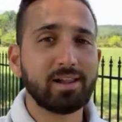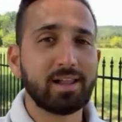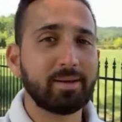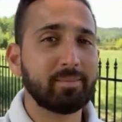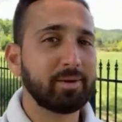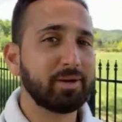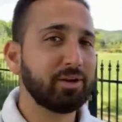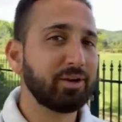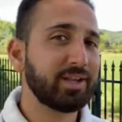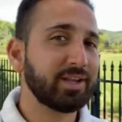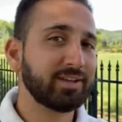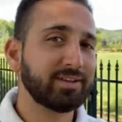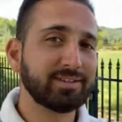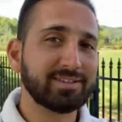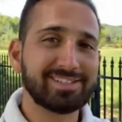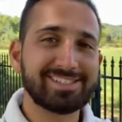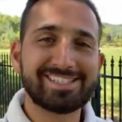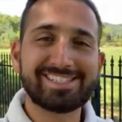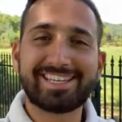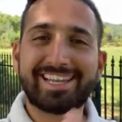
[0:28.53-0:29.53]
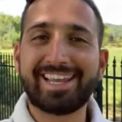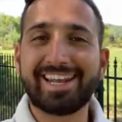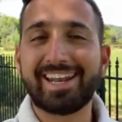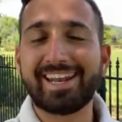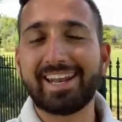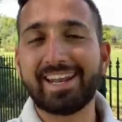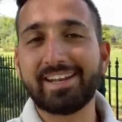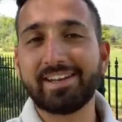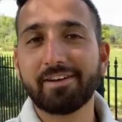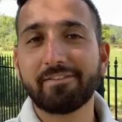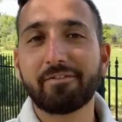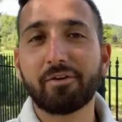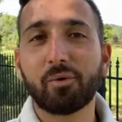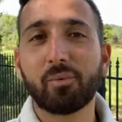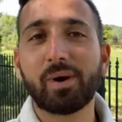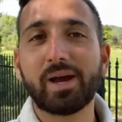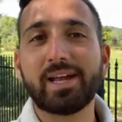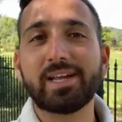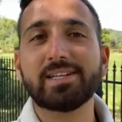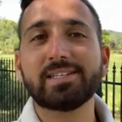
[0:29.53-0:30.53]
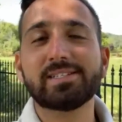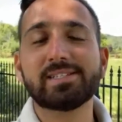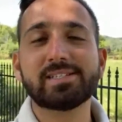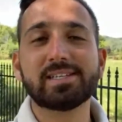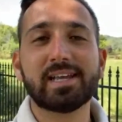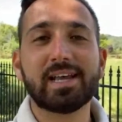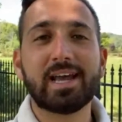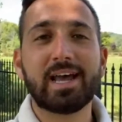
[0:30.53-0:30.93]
I mean, you can skin it in different ways.